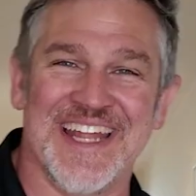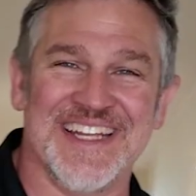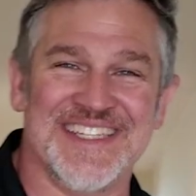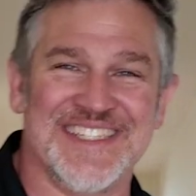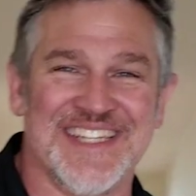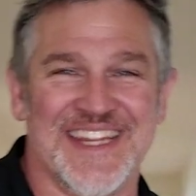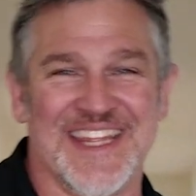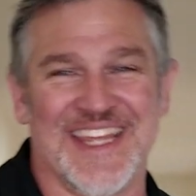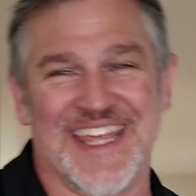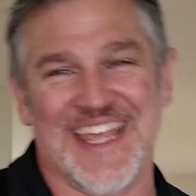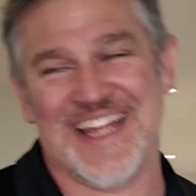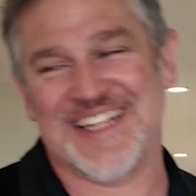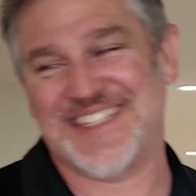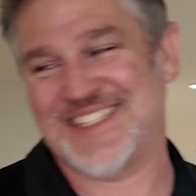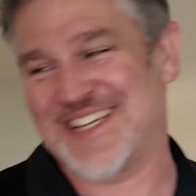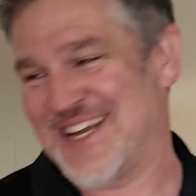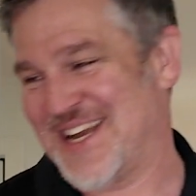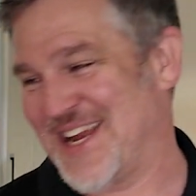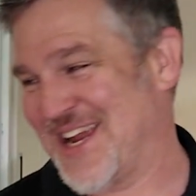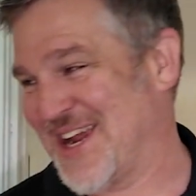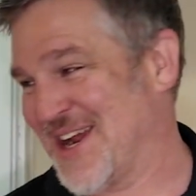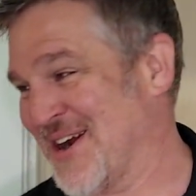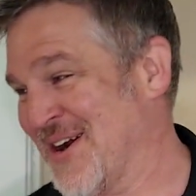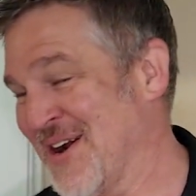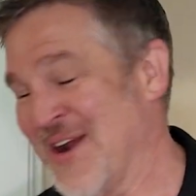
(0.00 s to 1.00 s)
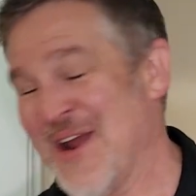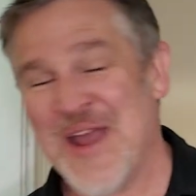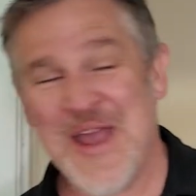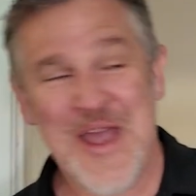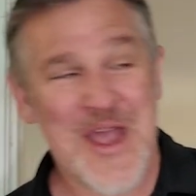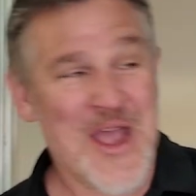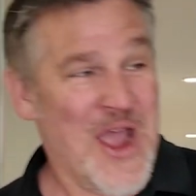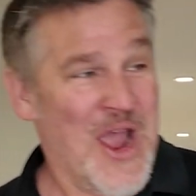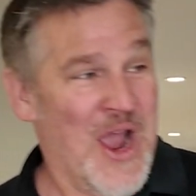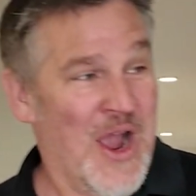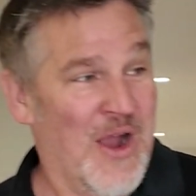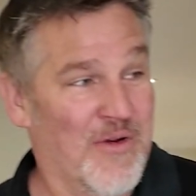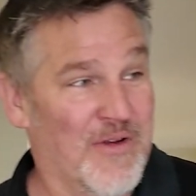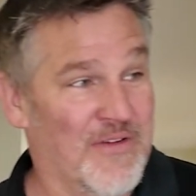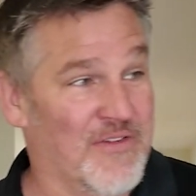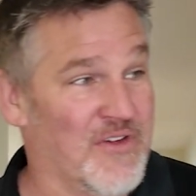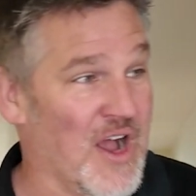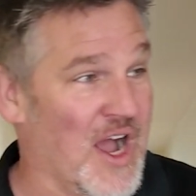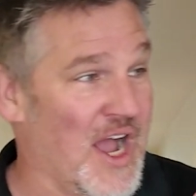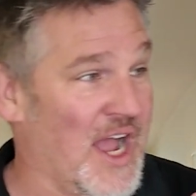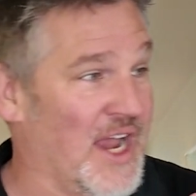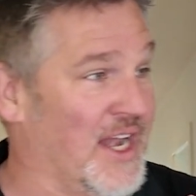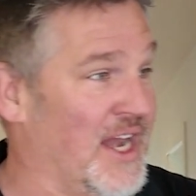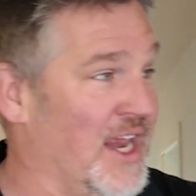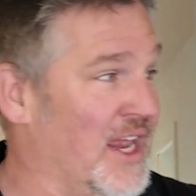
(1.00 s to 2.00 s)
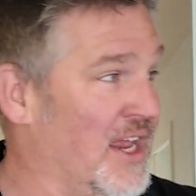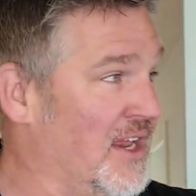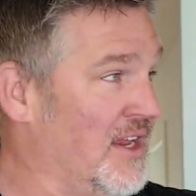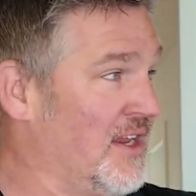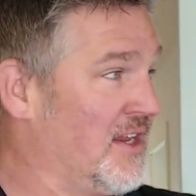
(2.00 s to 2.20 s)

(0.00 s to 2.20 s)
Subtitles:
into the kitchen here, we've got